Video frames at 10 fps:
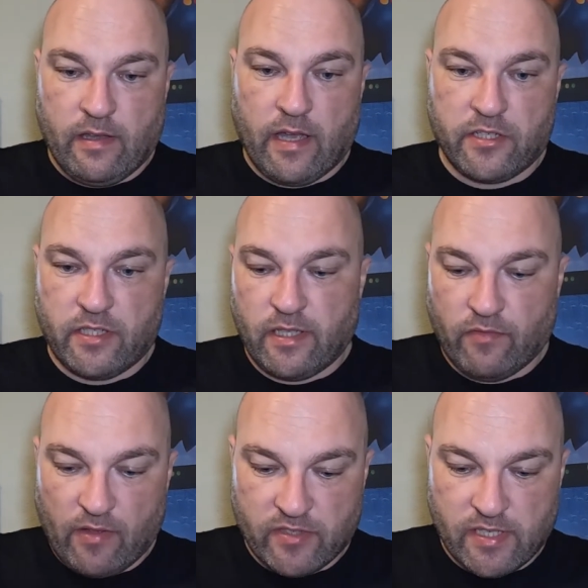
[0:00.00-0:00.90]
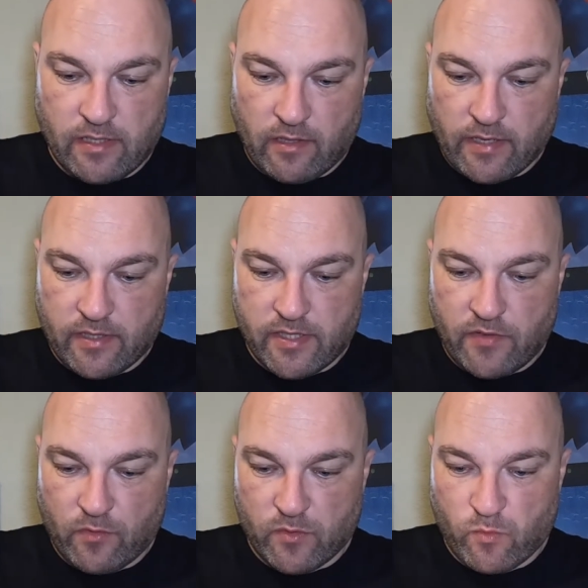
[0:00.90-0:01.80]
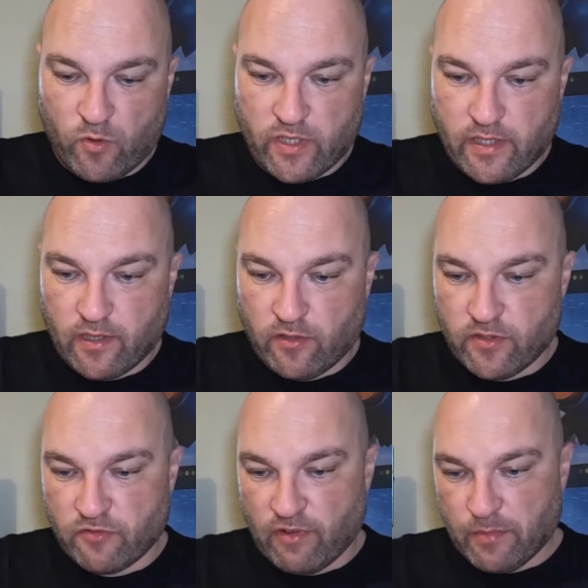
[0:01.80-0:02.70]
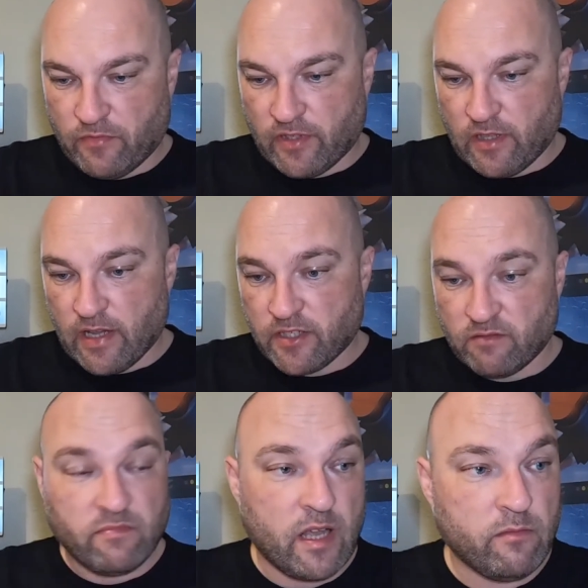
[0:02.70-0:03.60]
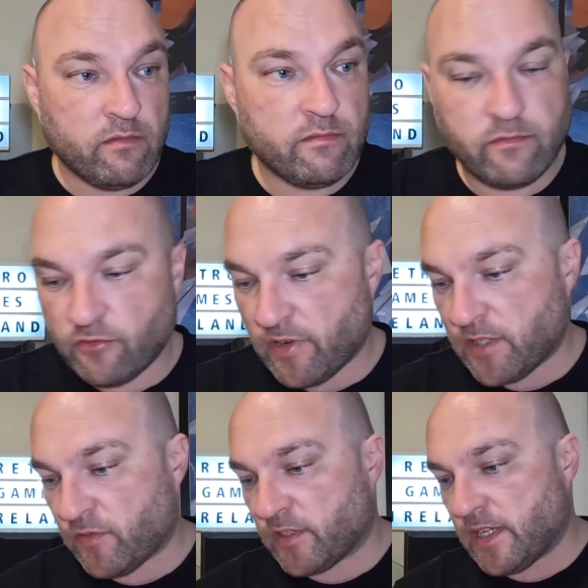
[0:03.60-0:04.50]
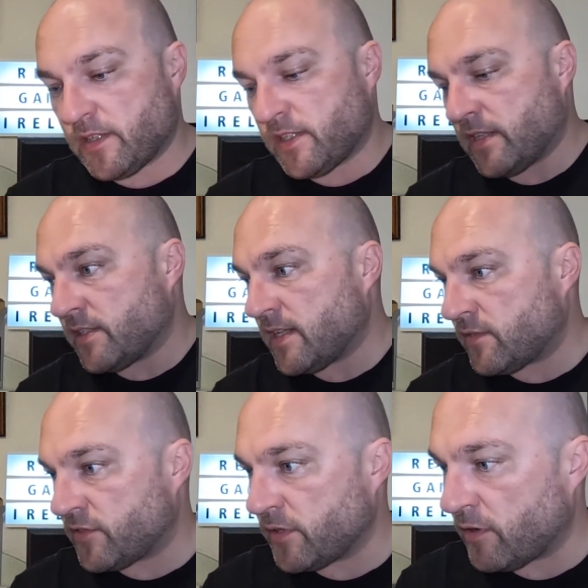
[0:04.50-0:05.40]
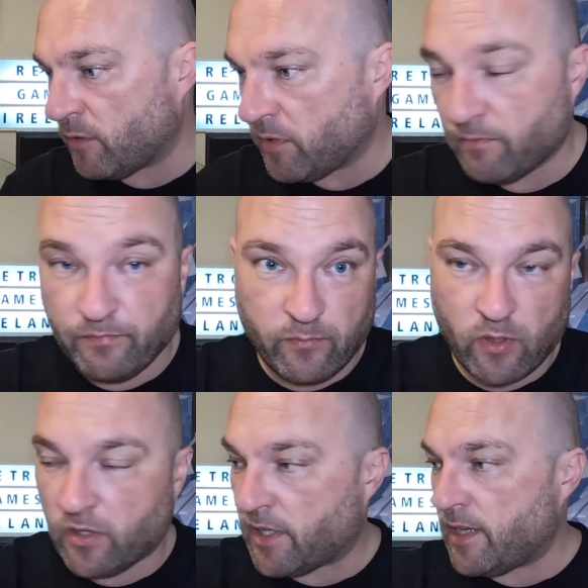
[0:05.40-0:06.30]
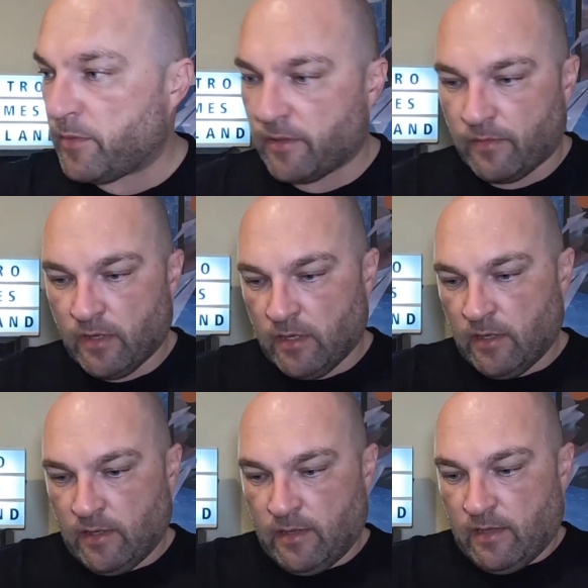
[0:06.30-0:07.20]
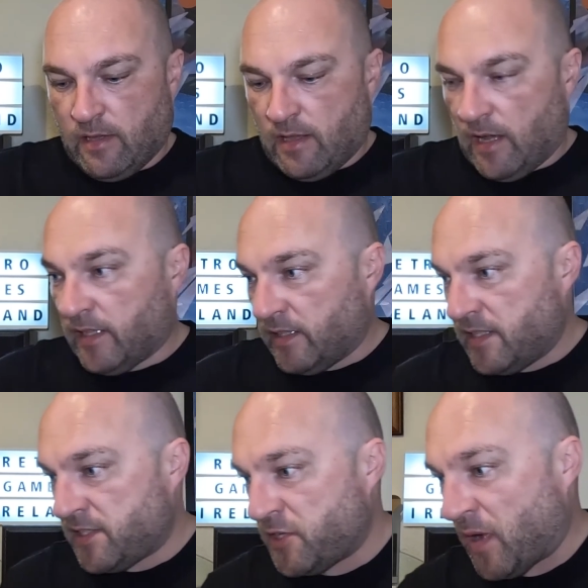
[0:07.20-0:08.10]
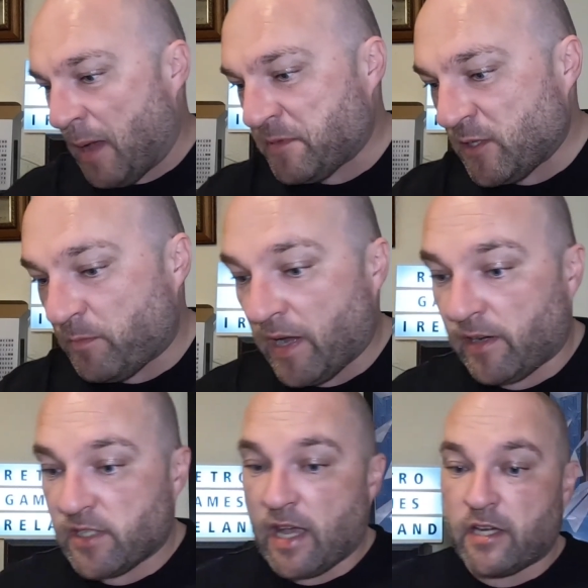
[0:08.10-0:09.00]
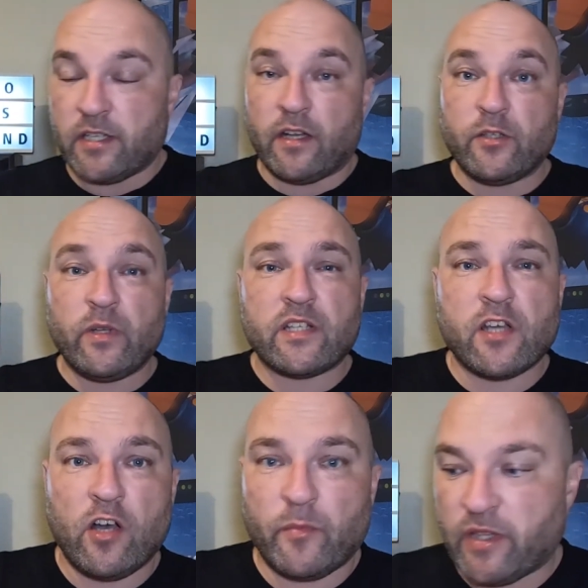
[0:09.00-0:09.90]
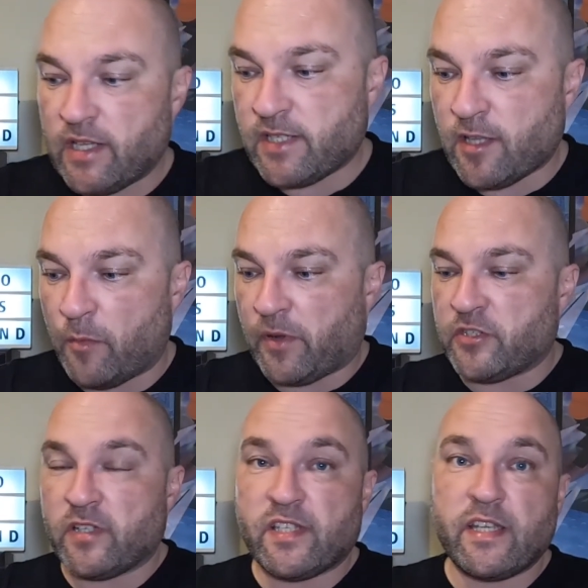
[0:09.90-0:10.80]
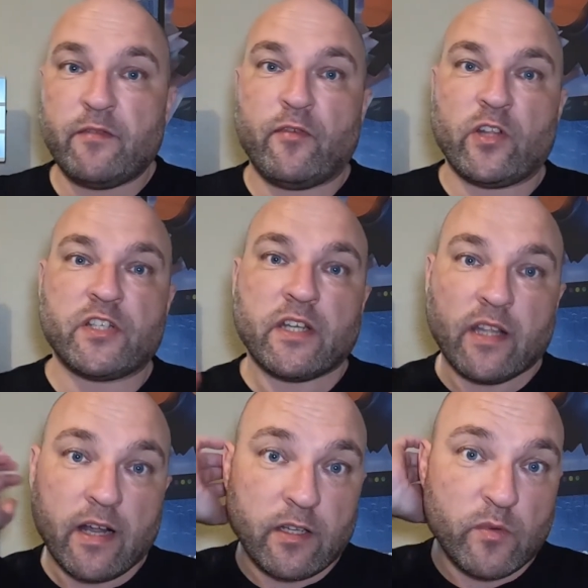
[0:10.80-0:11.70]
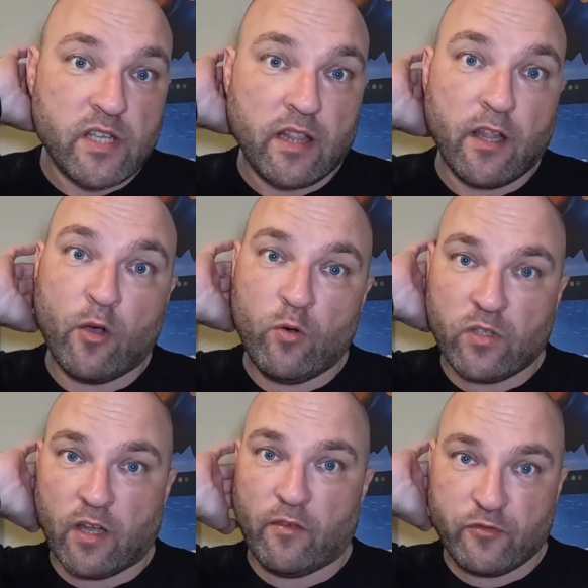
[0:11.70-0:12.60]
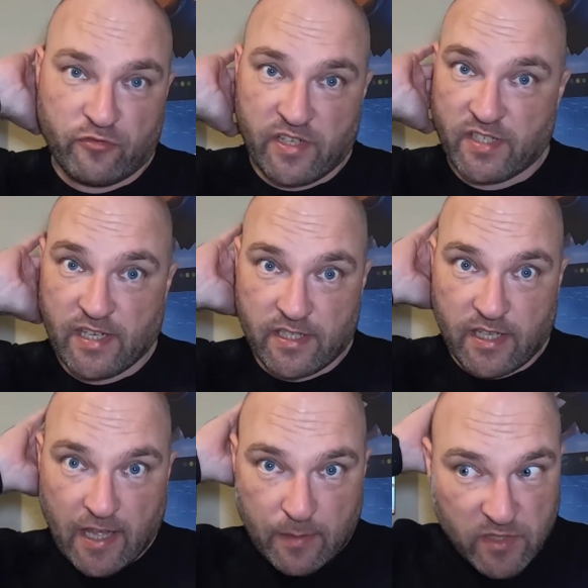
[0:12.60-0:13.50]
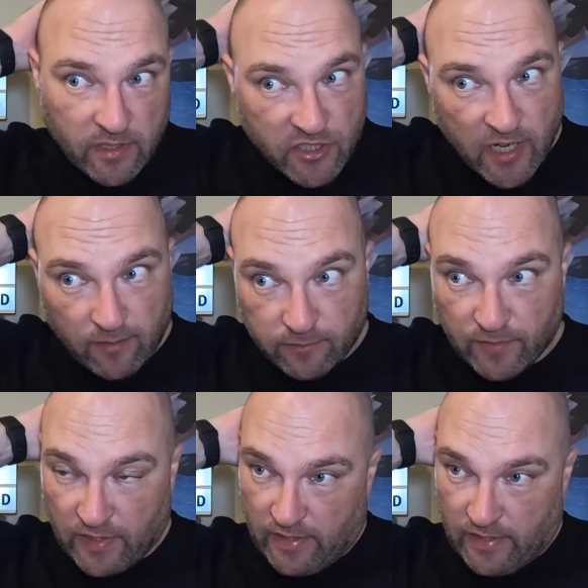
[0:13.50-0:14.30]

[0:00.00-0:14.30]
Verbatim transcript: Actually didn't even have a signal in there to see if it was worth anything. I kind of just grabbed it for the collection. No, trades for ten cents, sells for two euro, but we're going to keep it. And then these two absolute bangers. Actually, I do need to talk about this stop, because you'll see footage in there. There was a load of three sixty games on the shelf.